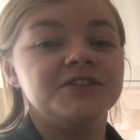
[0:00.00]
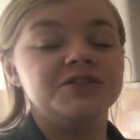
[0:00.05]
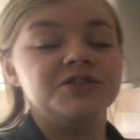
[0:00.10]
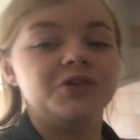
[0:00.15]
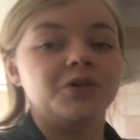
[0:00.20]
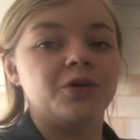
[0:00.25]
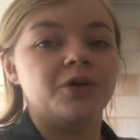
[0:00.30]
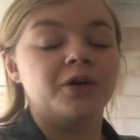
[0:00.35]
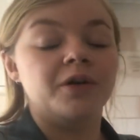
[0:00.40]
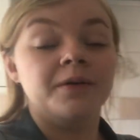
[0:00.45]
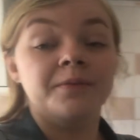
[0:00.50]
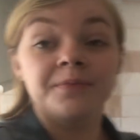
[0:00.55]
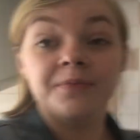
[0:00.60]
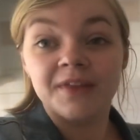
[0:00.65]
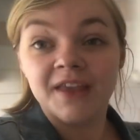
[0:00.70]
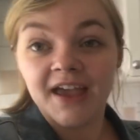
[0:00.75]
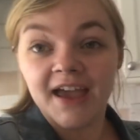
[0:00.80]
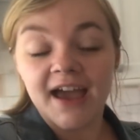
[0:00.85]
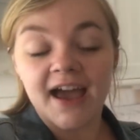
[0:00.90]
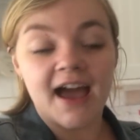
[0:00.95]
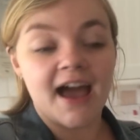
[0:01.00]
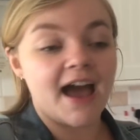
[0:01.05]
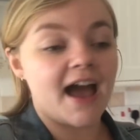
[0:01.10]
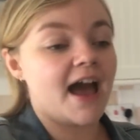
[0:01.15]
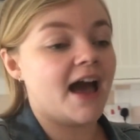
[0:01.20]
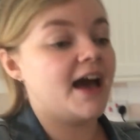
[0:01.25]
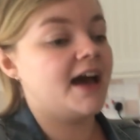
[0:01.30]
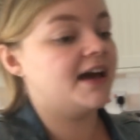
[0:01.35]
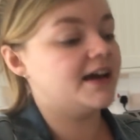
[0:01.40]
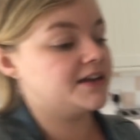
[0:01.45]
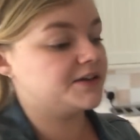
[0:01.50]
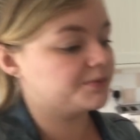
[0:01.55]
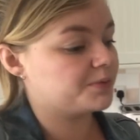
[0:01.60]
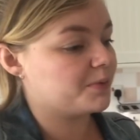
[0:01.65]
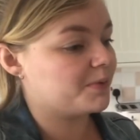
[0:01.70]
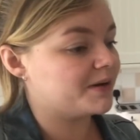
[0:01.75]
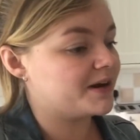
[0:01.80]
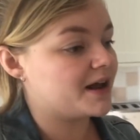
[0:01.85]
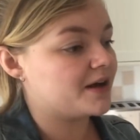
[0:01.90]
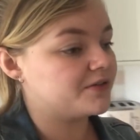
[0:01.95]
tour. And
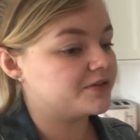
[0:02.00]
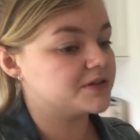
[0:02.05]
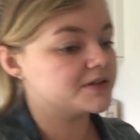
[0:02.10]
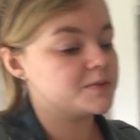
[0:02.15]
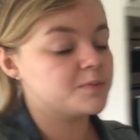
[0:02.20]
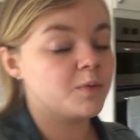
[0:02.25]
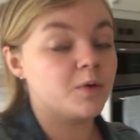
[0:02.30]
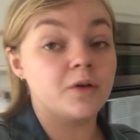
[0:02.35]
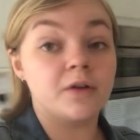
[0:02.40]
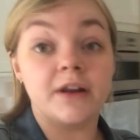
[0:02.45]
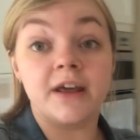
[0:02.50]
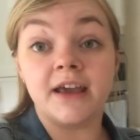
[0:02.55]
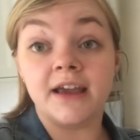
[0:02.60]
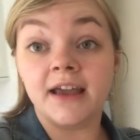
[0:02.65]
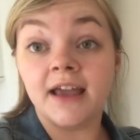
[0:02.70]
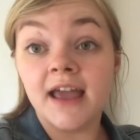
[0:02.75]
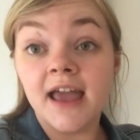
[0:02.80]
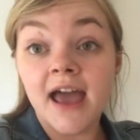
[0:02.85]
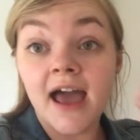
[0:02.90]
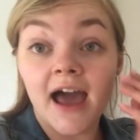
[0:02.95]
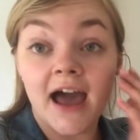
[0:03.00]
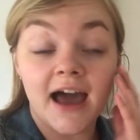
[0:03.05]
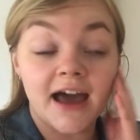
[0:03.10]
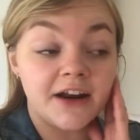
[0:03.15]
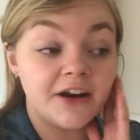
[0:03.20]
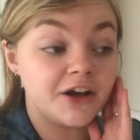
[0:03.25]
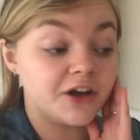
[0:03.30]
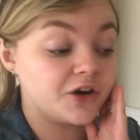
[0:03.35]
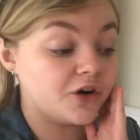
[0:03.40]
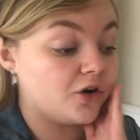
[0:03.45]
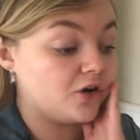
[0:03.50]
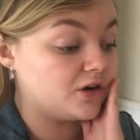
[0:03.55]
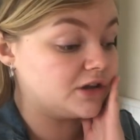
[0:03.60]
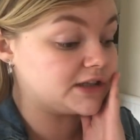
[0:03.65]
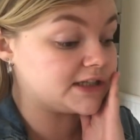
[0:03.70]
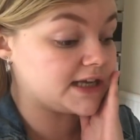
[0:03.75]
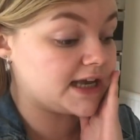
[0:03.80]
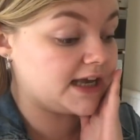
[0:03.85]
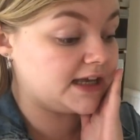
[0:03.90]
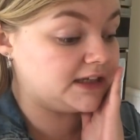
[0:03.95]
we went out this morning and I
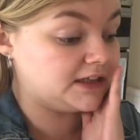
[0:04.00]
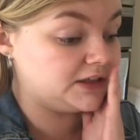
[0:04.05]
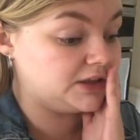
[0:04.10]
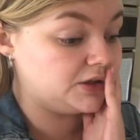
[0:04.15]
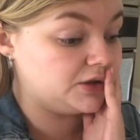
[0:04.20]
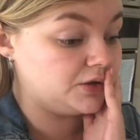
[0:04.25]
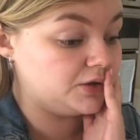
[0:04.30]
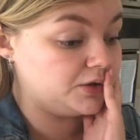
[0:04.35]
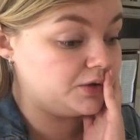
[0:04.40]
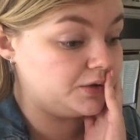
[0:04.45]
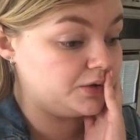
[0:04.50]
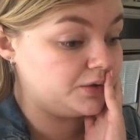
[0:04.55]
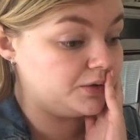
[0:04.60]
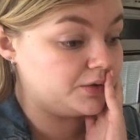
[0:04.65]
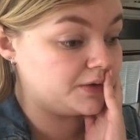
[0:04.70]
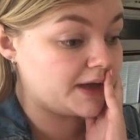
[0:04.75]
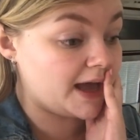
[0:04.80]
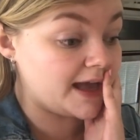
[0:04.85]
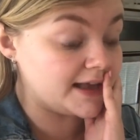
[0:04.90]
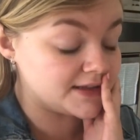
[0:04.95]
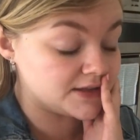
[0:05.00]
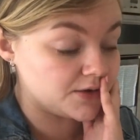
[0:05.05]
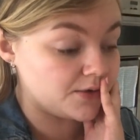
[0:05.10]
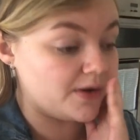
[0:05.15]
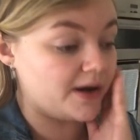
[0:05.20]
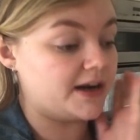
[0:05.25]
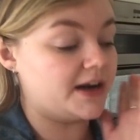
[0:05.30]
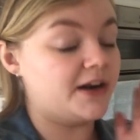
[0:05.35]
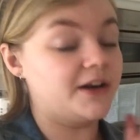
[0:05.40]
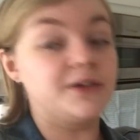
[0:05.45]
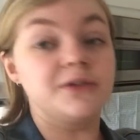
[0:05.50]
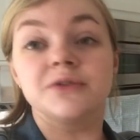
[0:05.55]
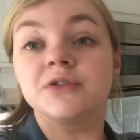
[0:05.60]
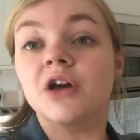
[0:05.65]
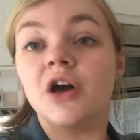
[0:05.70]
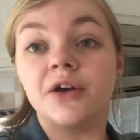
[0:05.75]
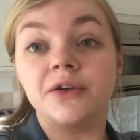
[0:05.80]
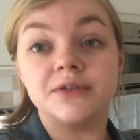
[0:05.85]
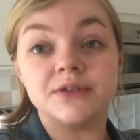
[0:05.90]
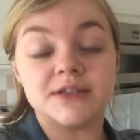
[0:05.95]
got a new kettle and a new
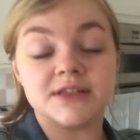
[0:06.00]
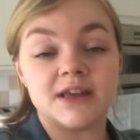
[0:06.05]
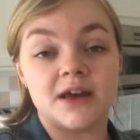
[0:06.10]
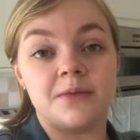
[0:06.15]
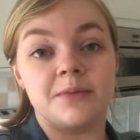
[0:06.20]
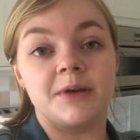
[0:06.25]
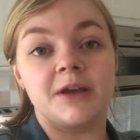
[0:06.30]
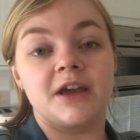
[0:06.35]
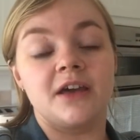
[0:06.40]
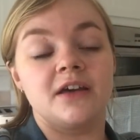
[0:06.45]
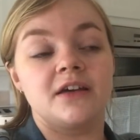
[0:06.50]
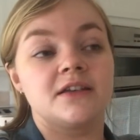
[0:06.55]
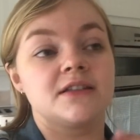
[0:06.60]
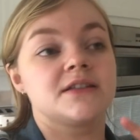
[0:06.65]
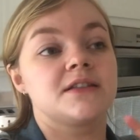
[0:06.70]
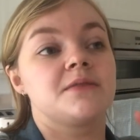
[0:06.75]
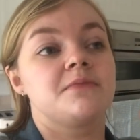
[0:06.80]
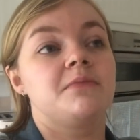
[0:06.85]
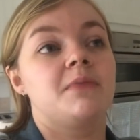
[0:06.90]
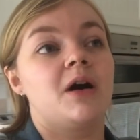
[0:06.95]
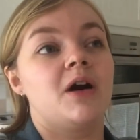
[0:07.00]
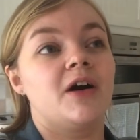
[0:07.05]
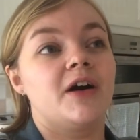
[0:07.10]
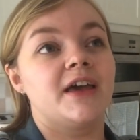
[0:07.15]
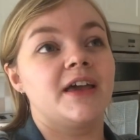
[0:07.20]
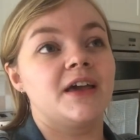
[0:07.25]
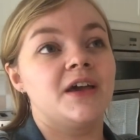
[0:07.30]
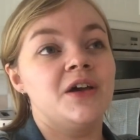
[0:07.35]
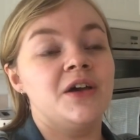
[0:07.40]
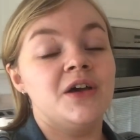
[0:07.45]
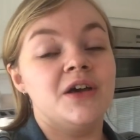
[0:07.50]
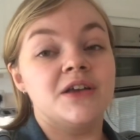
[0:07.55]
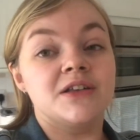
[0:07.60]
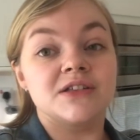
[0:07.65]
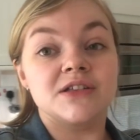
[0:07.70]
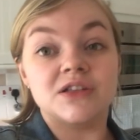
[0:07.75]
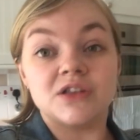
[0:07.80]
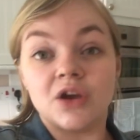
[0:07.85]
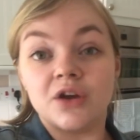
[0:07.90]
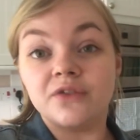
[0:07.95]
toaster because my
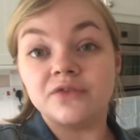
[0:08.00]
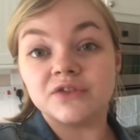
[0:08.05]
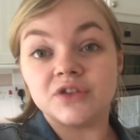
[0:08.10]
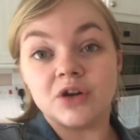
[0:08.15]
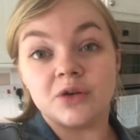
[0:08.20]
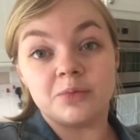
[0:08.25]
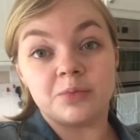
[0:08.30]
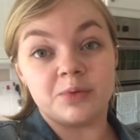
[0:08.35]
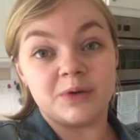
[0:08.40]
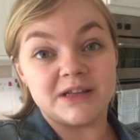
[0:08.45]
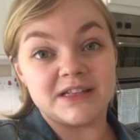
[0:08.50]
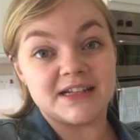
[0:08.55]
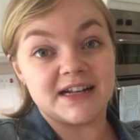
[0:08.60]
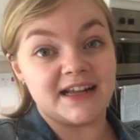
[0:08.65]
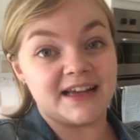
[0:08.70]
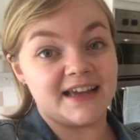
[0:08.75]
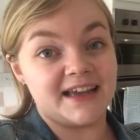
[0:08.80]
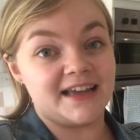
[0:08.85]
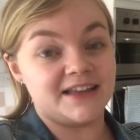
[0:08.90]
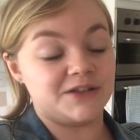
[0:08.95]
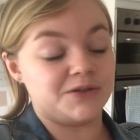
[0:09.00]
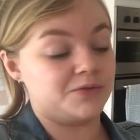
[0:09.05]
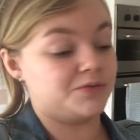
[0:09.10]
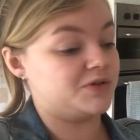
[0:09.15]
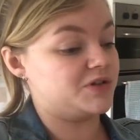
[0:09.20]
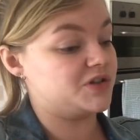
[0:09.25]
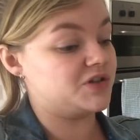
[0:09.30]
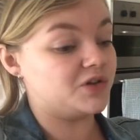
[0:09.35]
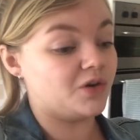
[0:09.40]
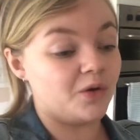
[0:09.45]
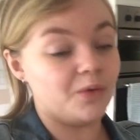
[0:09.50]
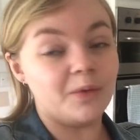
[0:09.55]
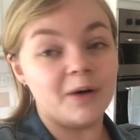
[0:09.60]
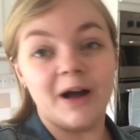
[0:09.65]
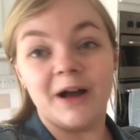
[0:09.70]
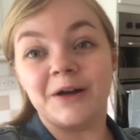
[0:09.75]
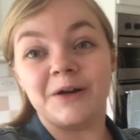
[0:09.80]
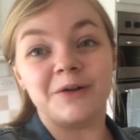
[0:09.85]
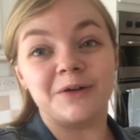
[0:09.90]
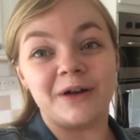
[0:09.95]
stovetop whistling kettle does not
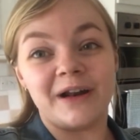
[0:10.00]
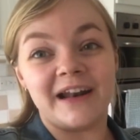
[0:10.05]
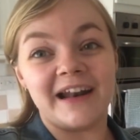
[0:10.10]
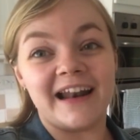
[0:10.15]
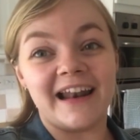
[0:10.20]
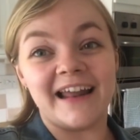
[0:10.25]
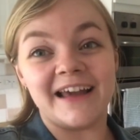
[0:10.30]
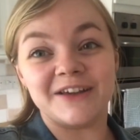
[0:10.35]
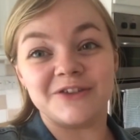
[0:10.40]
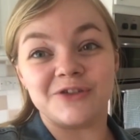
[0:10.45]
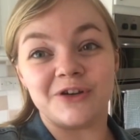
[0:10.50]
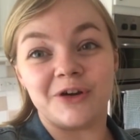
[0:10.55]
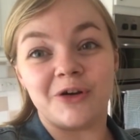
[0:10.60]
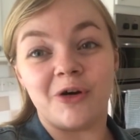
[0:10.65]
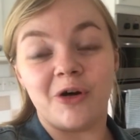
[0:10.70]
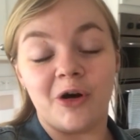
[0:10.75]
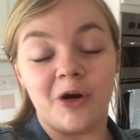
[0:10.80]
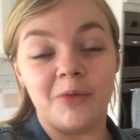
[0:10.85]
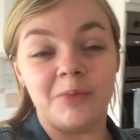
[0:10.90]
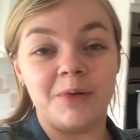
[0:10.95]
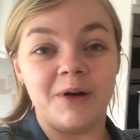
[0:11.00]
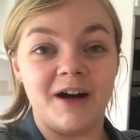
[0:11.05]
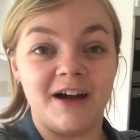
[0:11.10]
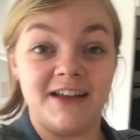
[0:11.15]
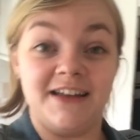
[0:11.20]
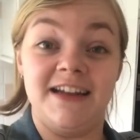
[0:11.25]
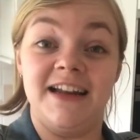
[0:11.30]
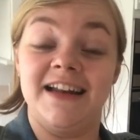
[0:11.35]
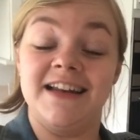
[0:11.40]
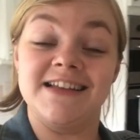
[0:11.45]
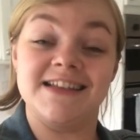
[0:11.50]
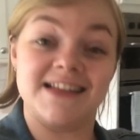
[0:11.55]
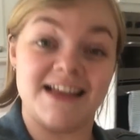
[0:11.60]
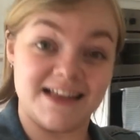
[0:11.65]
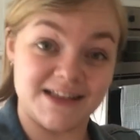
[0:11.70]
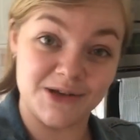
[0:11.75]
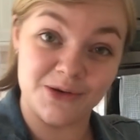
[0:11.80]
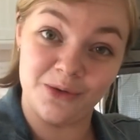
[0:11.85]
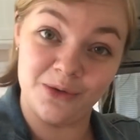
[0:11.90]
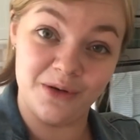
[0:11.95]
work on an electric hob. I nearly
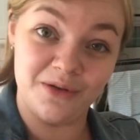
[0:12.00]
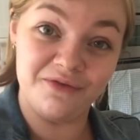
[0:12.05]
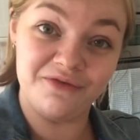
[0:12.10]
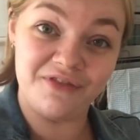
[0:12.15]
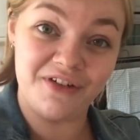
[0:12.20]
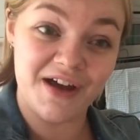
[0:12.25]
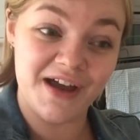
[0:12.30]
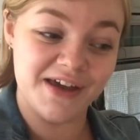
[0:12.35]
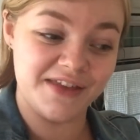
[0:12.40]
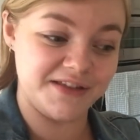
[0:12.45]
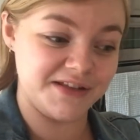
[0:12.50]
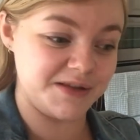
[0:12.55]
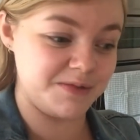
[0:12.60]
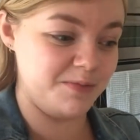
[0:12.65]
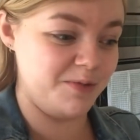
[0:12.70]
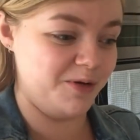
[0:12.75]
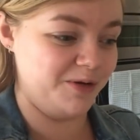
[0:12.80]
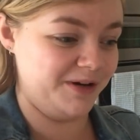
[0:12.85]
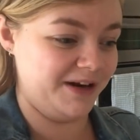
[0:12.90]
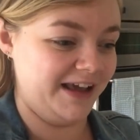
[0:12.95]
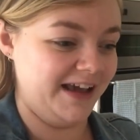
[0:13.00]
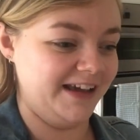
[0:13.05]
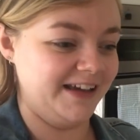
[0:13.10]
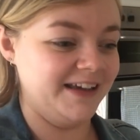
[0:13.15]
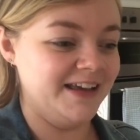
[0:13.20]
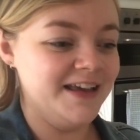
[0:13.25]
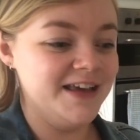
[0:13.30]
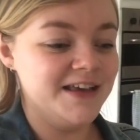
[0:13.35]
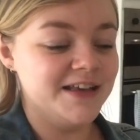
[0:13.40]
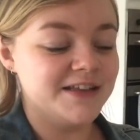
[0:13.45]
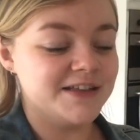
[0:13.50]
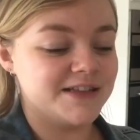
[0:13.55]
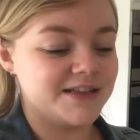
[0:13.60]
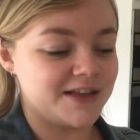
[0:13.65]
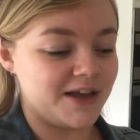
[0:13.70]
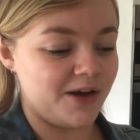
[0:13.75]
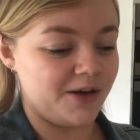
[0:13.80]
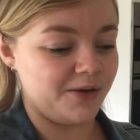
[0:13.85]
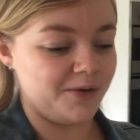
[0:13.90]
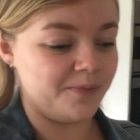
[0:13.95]
set it all on fire this morning.
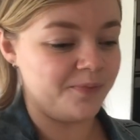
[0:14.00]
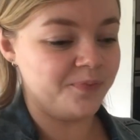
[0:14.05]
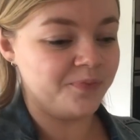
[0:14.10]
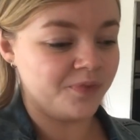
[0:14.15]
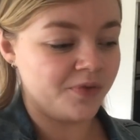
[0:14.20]
So